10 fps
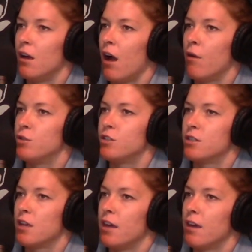I was
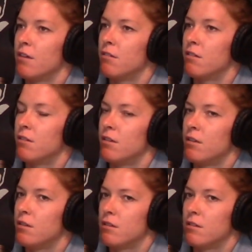just, like,
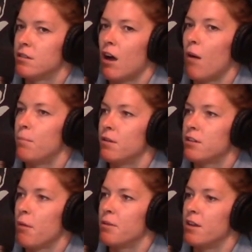top
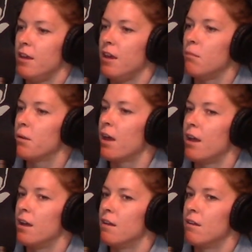of the heap,
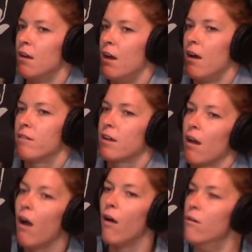and I was like,
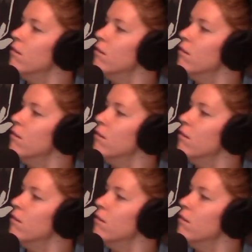oh,